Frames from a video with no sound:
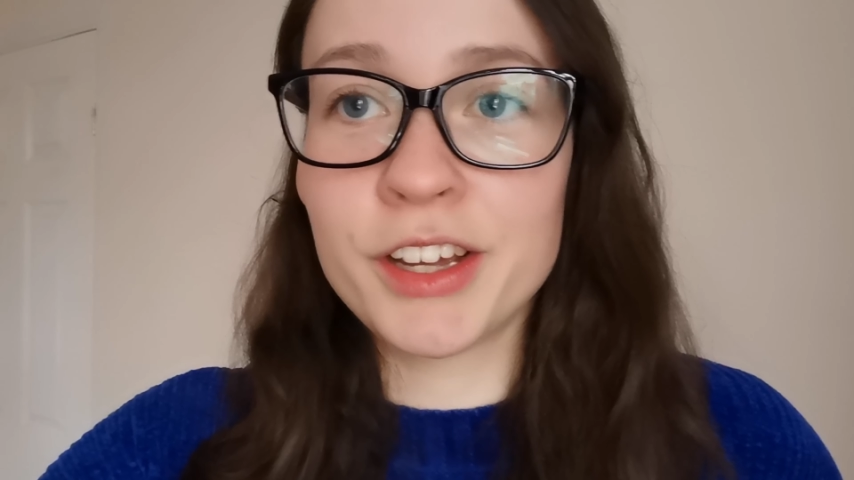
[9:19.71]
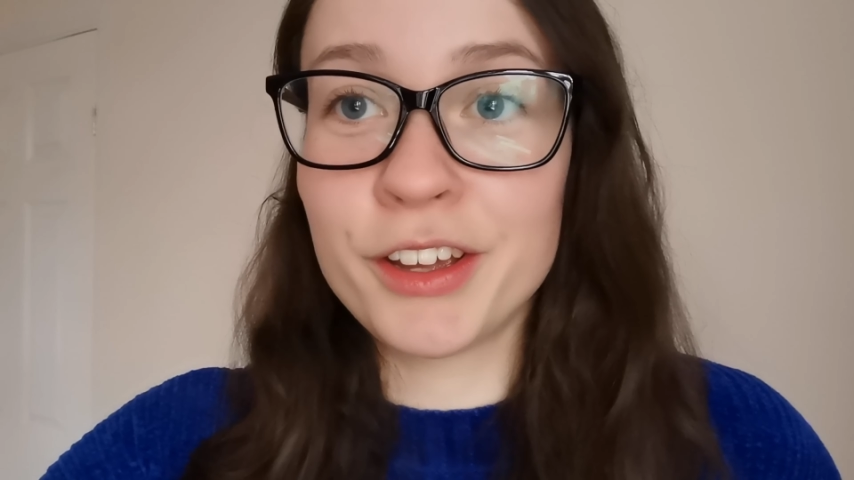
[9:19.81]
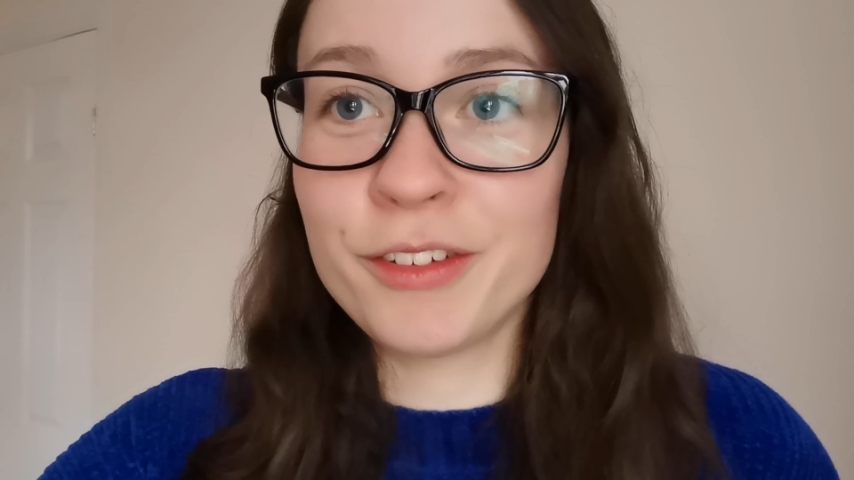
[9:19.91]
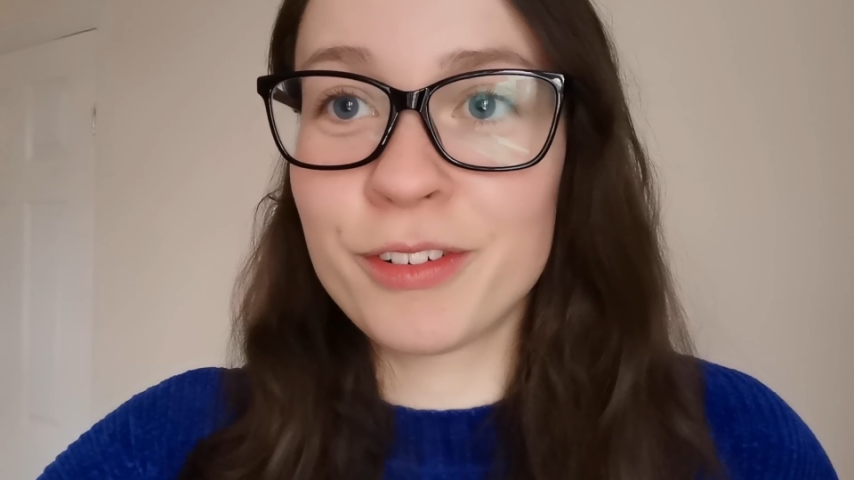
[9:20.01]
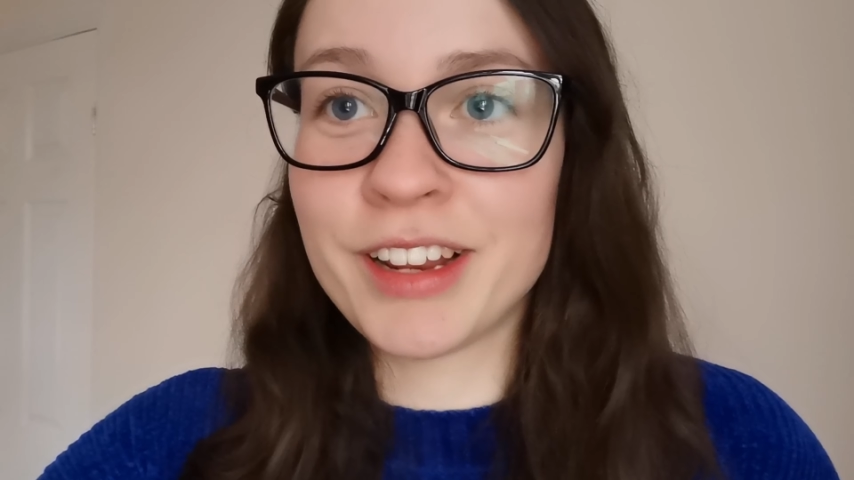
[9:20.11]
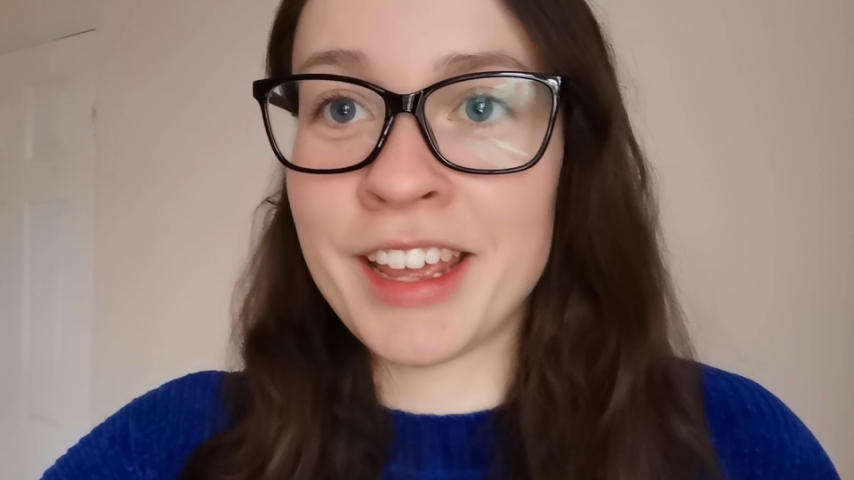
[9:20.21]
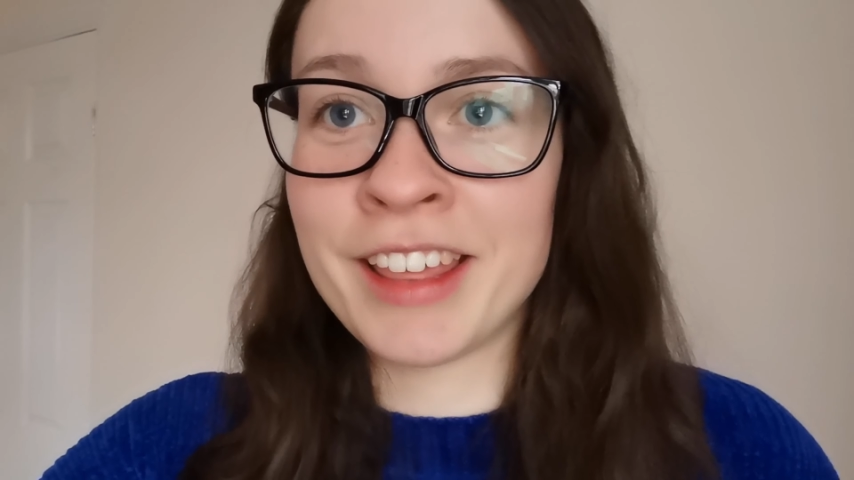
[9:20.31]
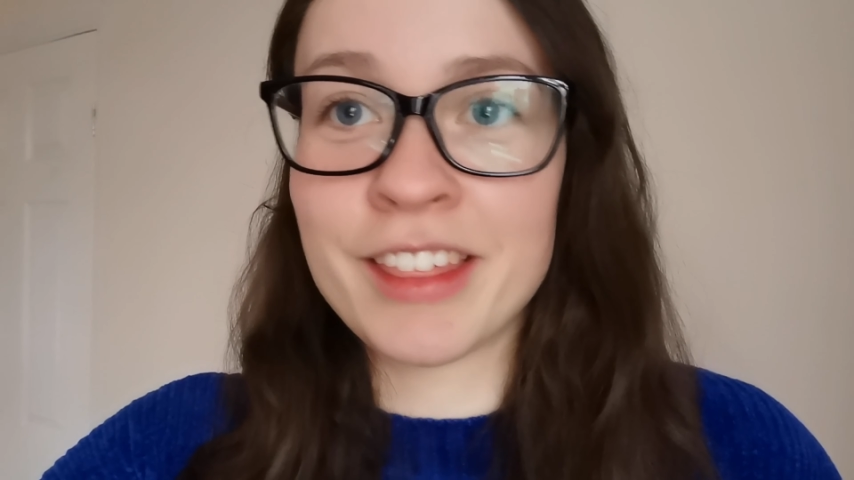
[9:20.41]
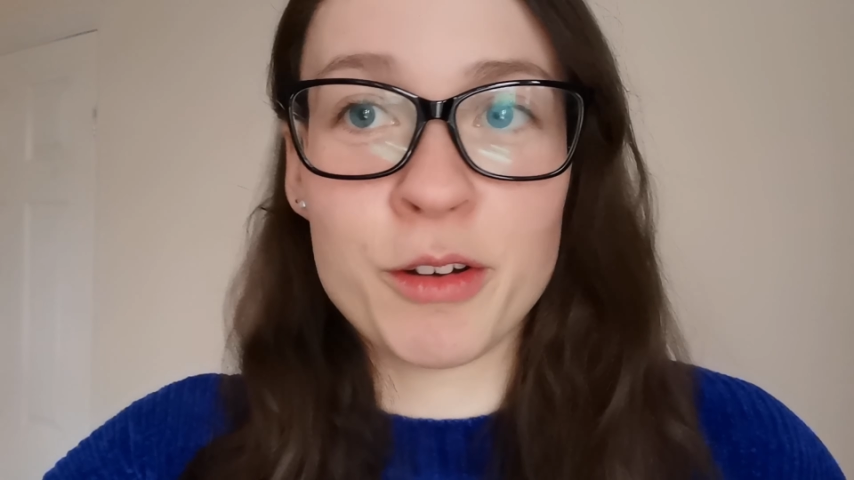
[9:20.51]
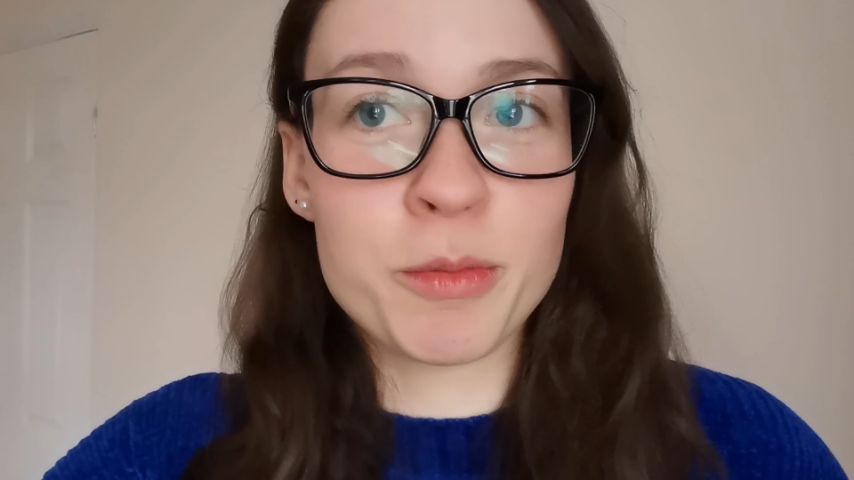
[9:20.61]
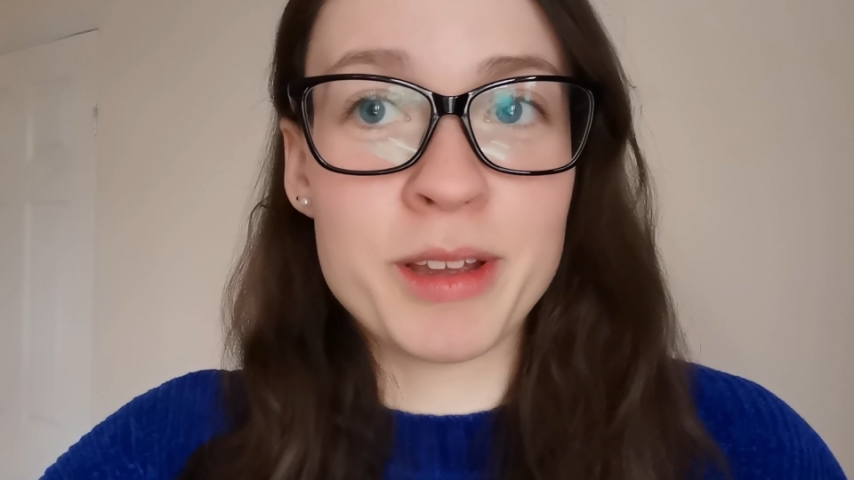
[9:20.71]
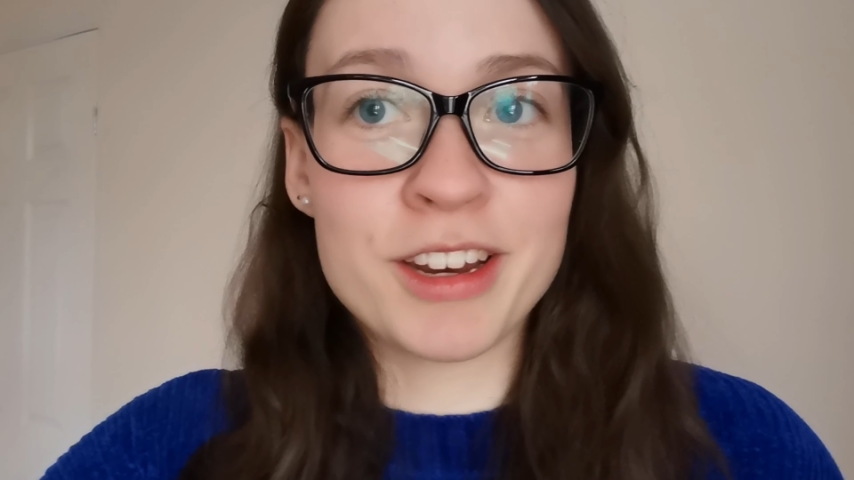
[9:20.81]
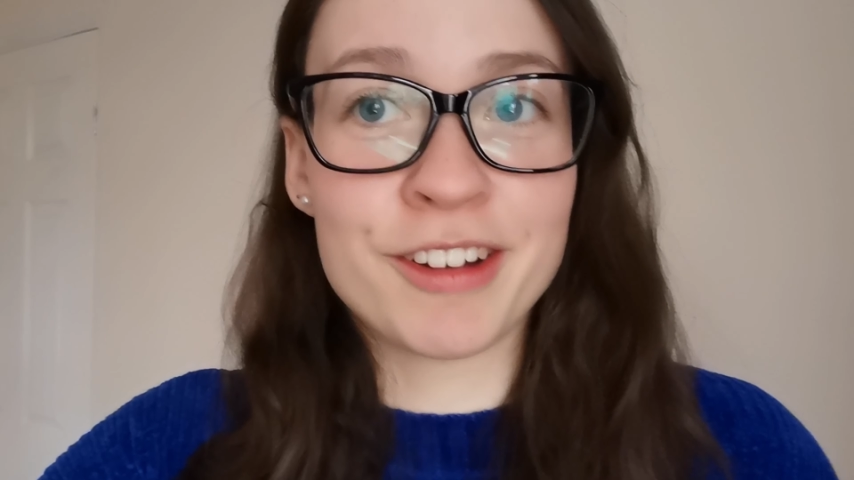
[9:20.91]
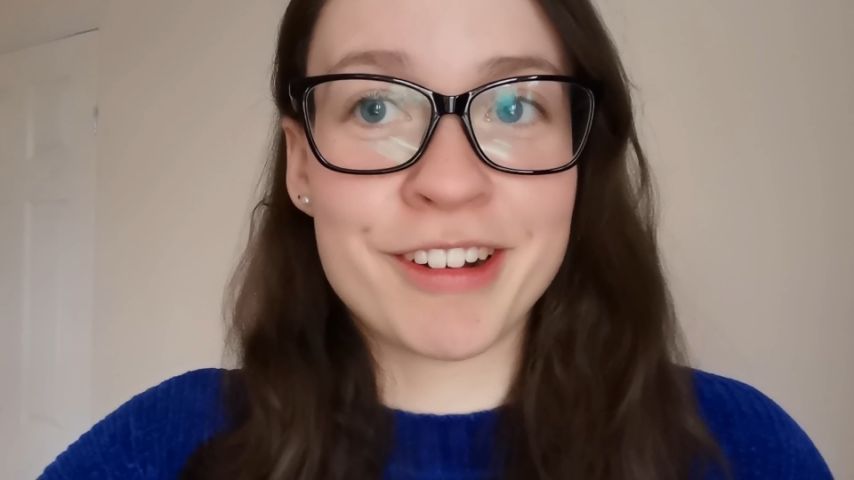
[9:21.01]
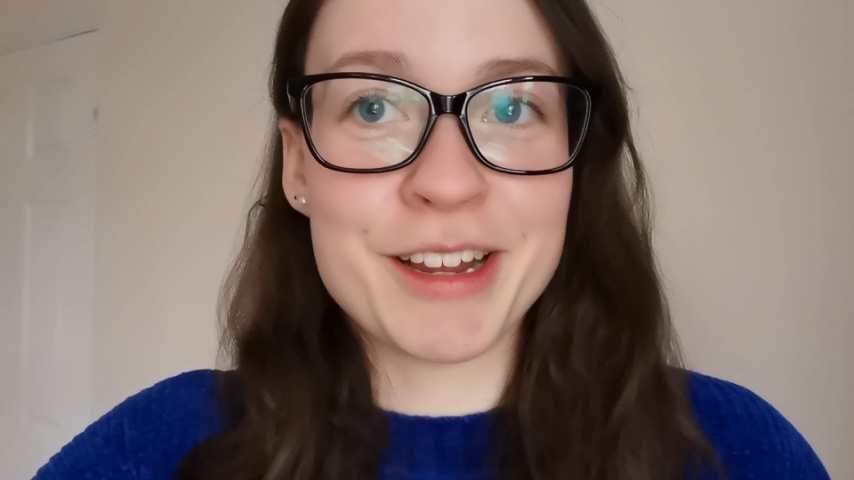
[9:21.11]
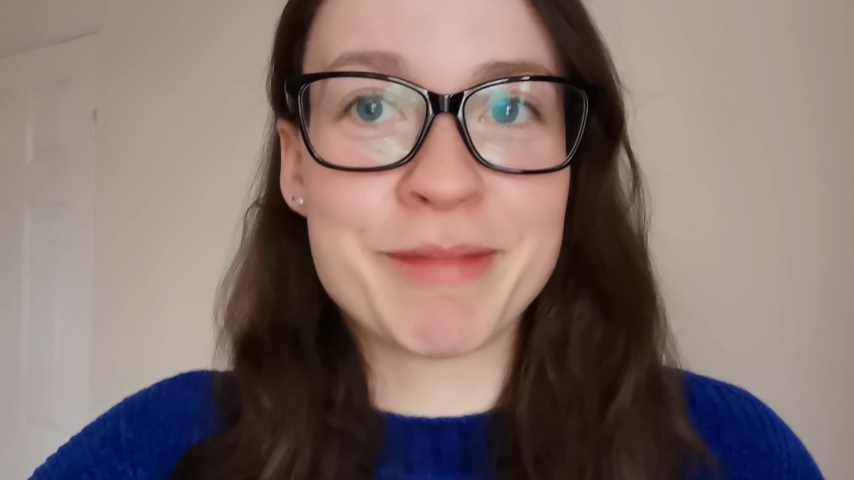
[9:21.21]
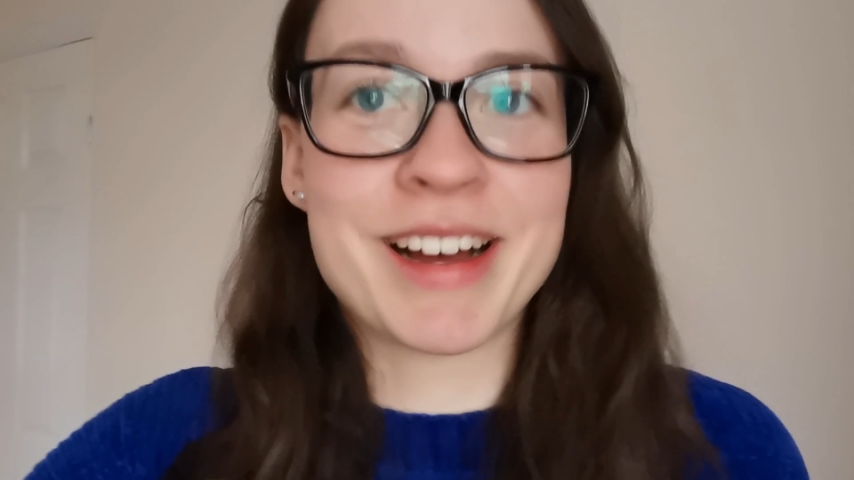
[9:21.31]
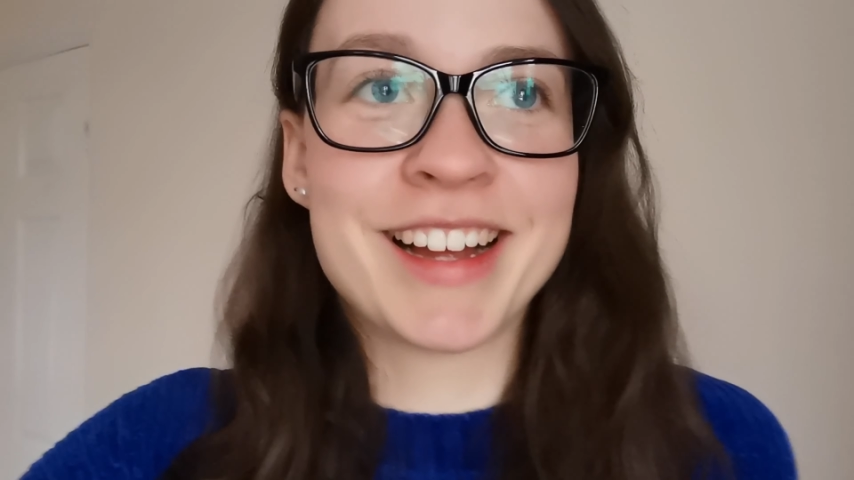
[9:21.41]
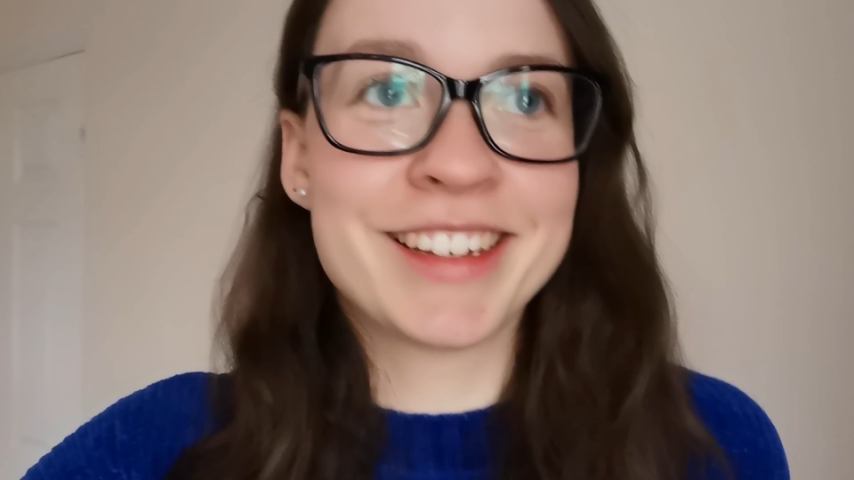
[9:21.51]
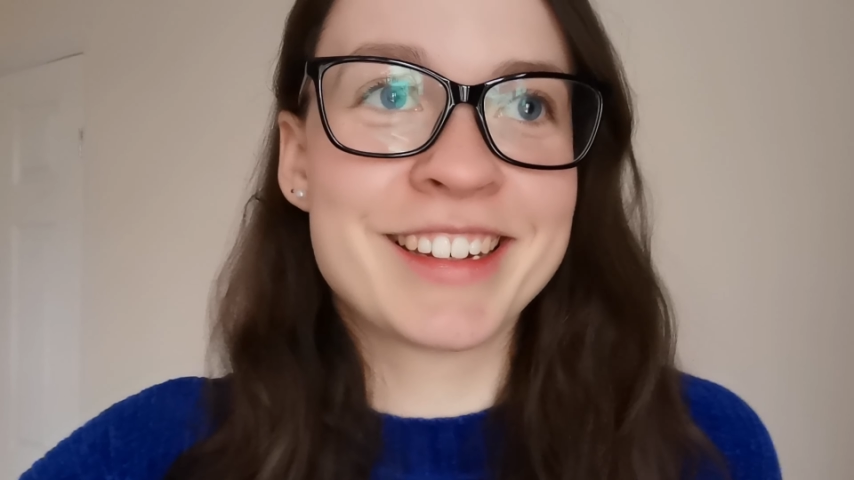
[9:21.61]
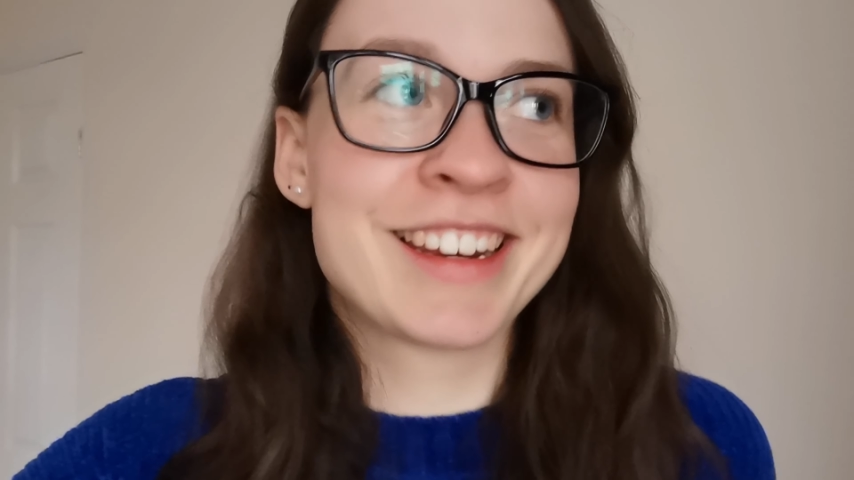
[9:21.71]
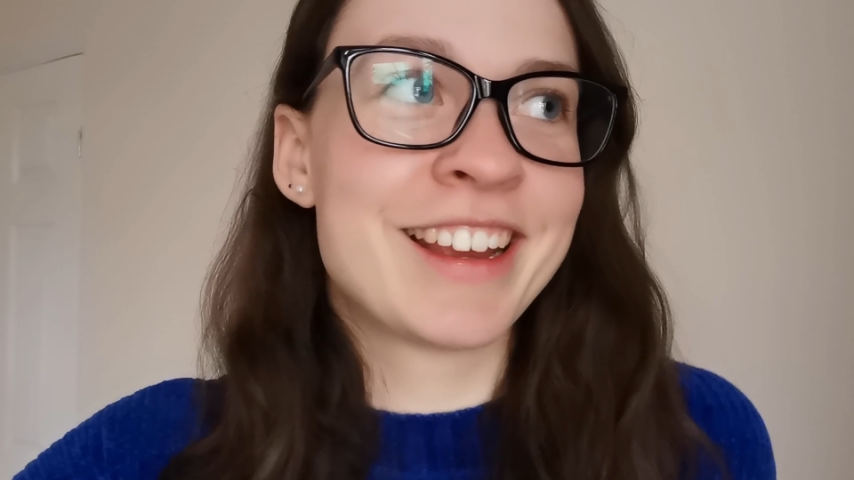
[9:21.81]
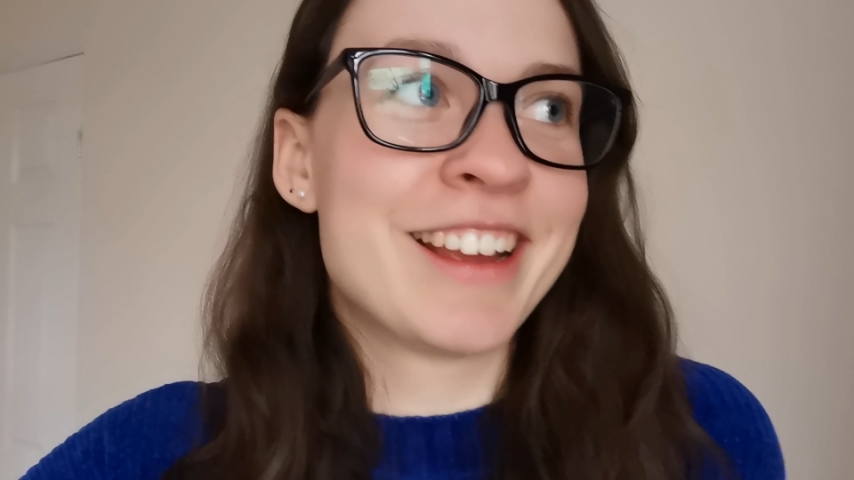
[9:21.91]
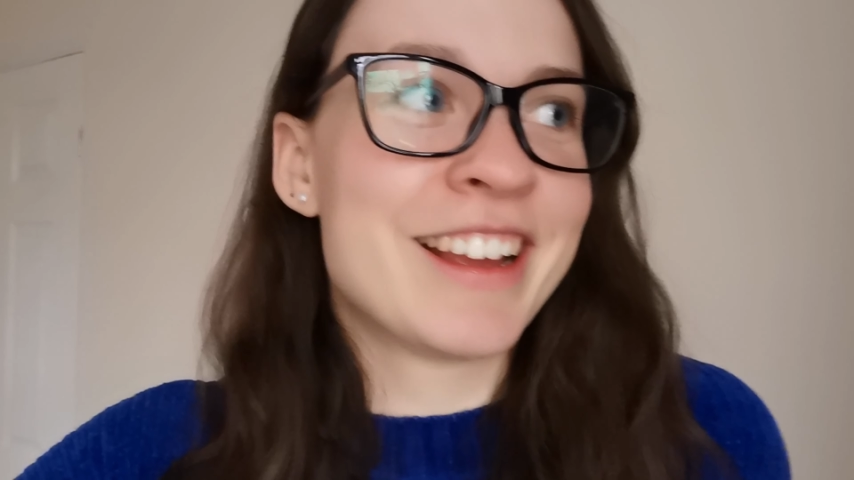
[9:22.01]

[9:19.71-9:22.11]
hopefully there will be no rematch.